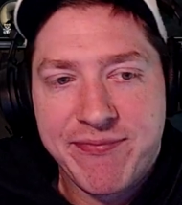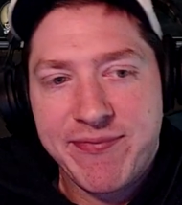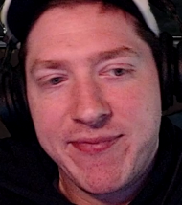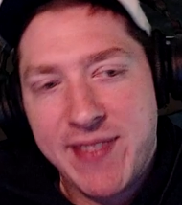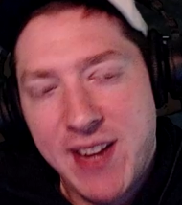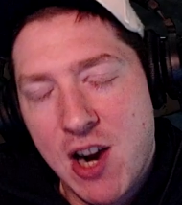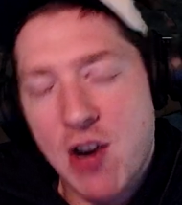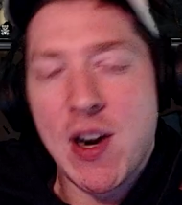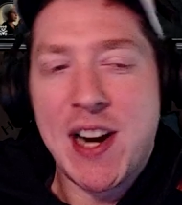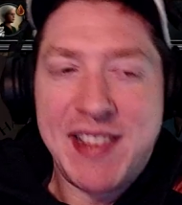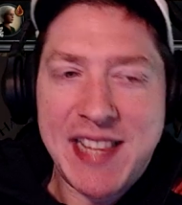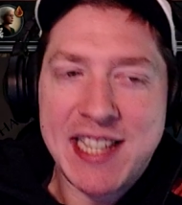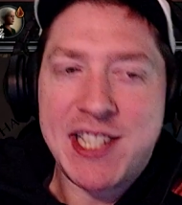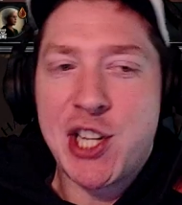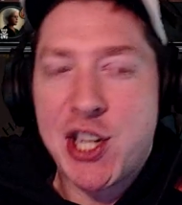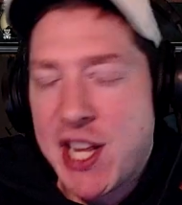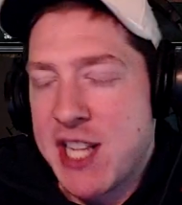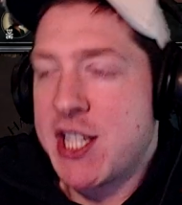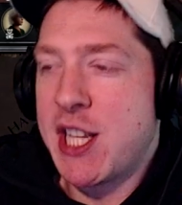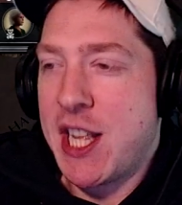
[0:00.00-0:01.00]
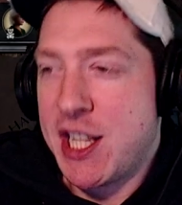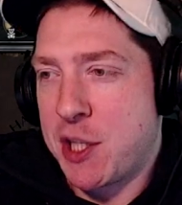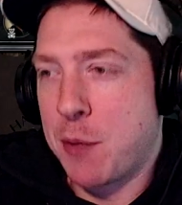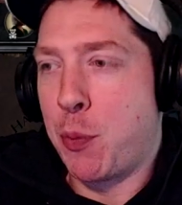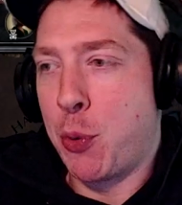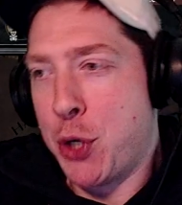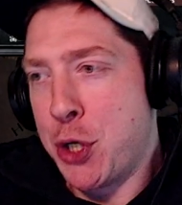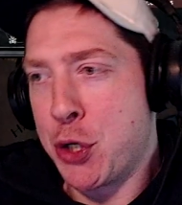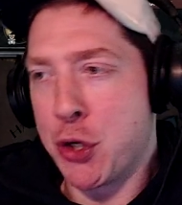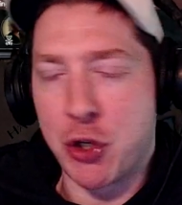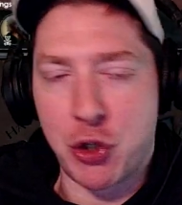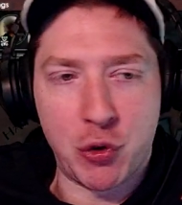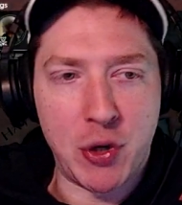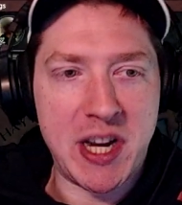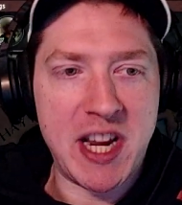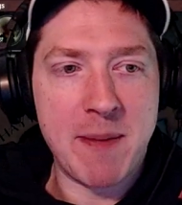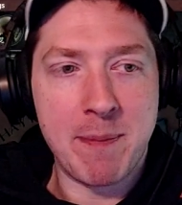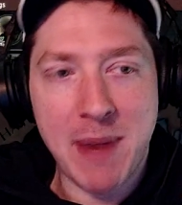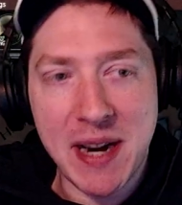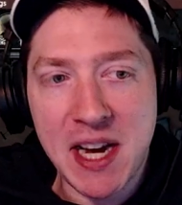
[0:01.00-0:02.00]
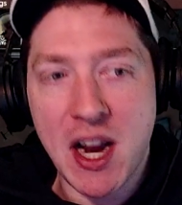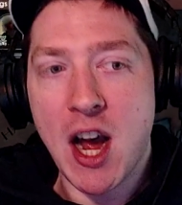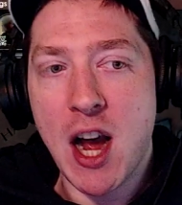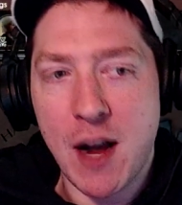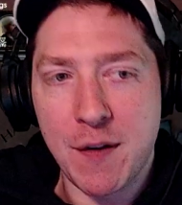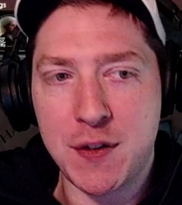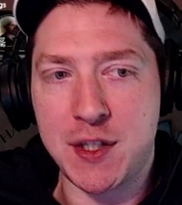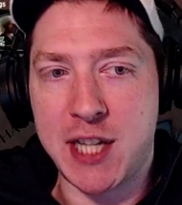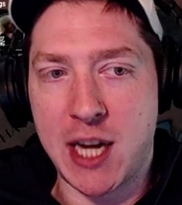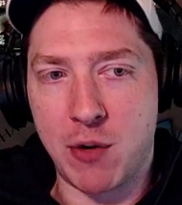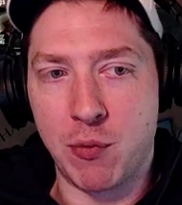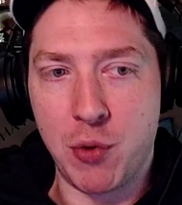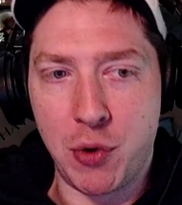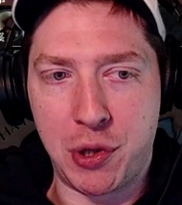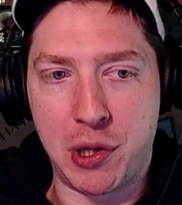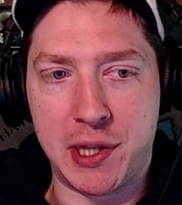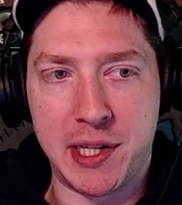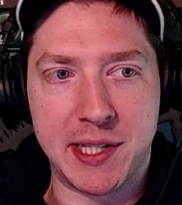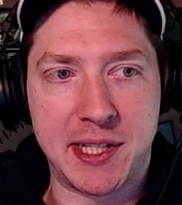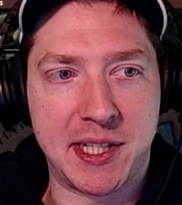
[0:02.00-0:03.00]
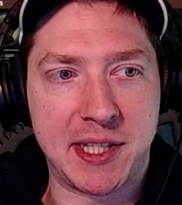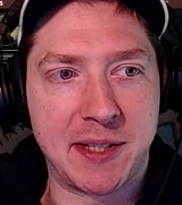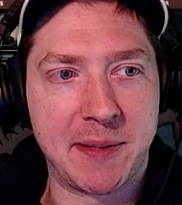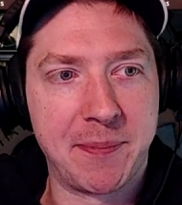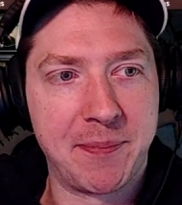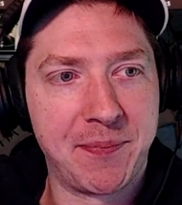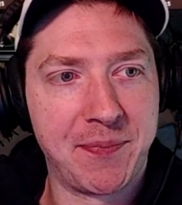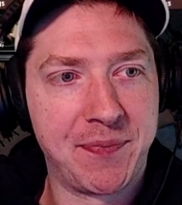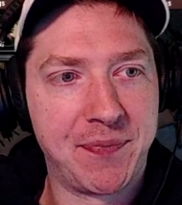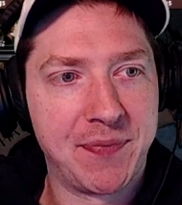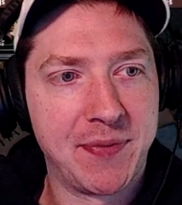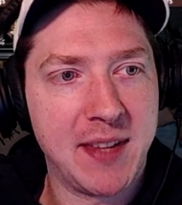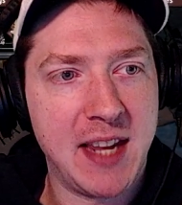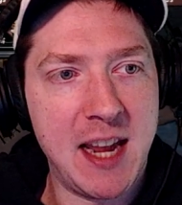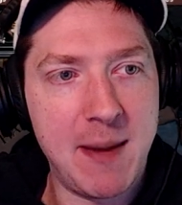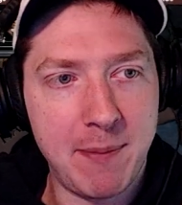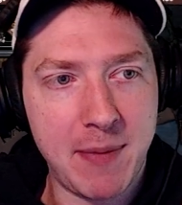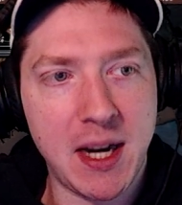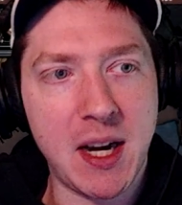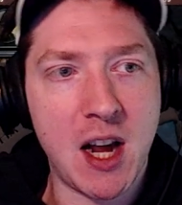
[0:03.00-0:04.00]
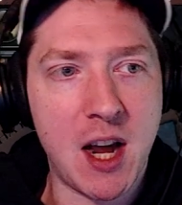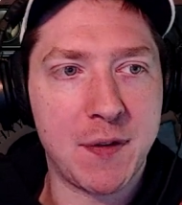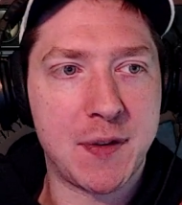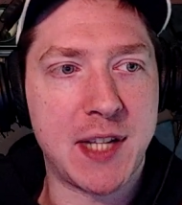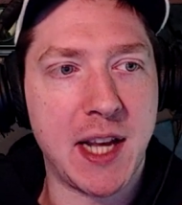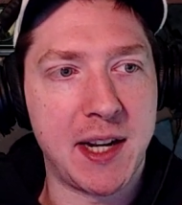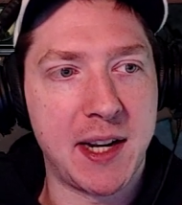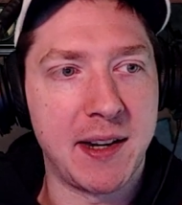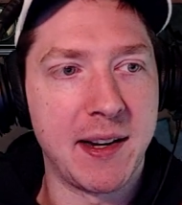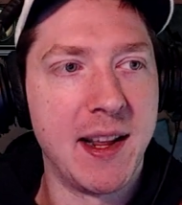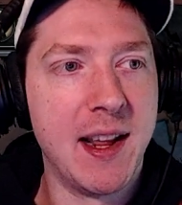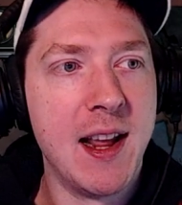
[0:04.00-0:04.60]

All right, that's a pretty good trait. It might offset ruthless. It might offset it.